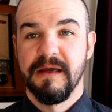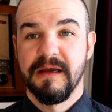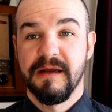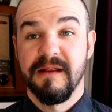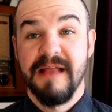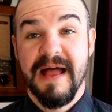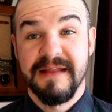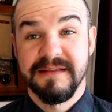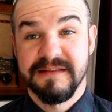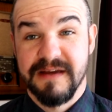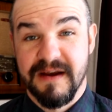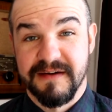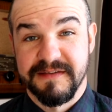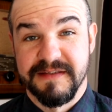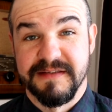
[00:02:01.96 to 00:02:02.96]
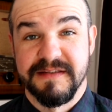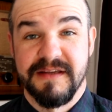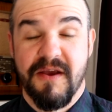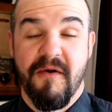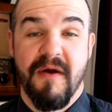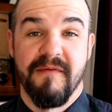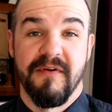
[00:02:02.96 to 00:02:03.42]
Clan tartans,
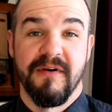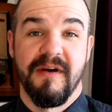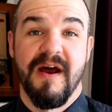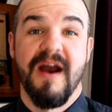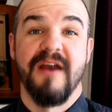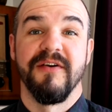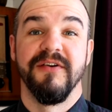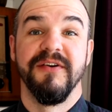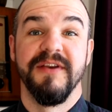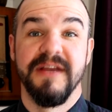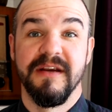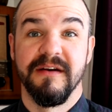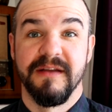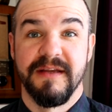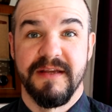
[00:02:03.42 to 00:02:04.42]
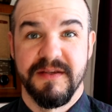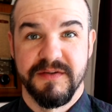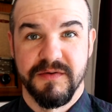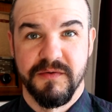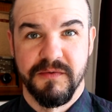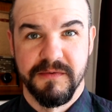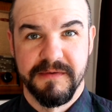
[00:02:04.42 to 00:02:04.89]
however, aren't nearly as
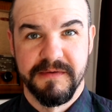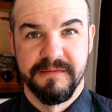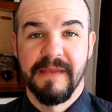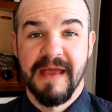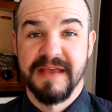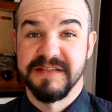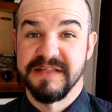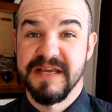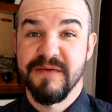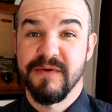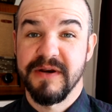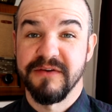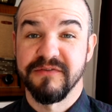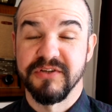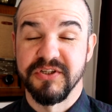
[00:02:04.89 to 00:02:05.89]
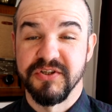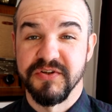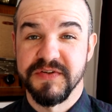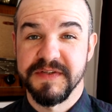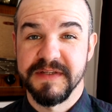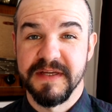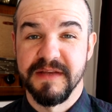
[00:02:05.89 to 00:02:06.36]
old, as they were
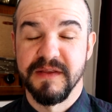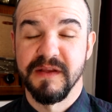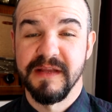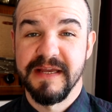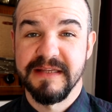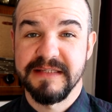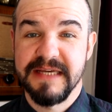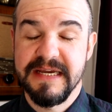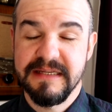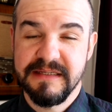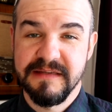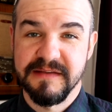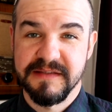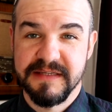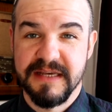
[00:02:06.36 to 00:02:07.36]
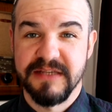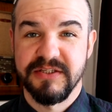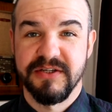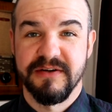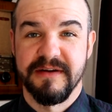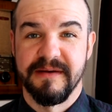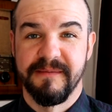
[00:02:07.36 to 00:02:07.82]
introduced in the late 18th
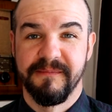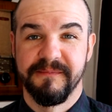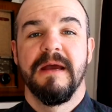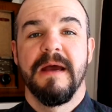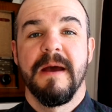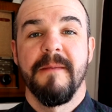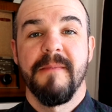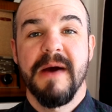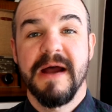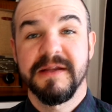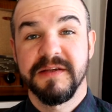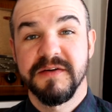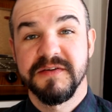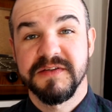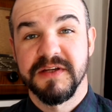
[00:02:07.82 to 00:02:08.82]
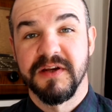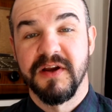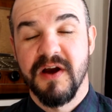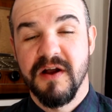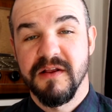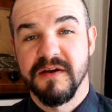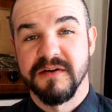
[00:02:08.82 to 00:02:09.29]
century. Patterns and
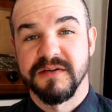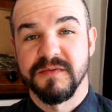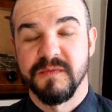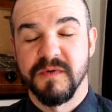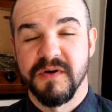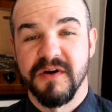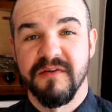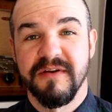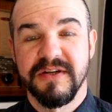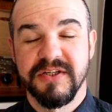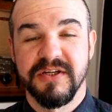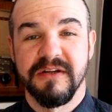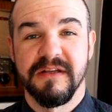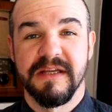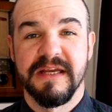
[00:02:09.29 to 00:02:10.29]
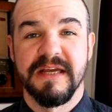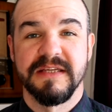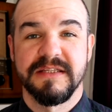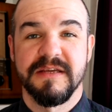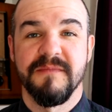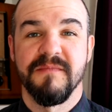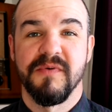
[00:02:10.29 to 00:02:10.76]
colours were originally a
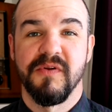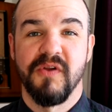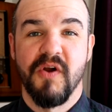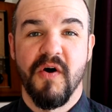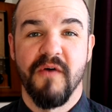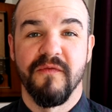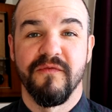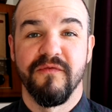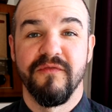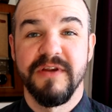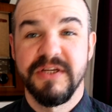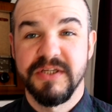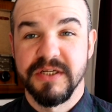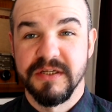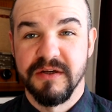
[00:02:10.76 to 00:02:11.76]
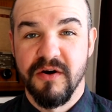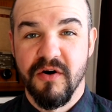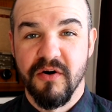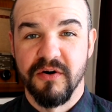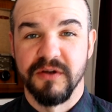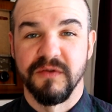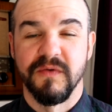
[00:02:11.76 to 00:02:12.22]
symbol of region
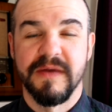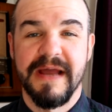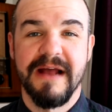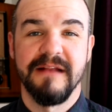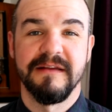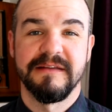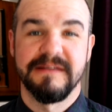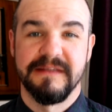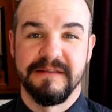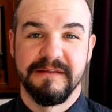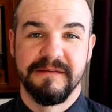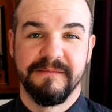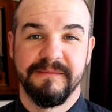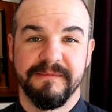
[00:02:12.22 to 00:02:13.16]
or locality.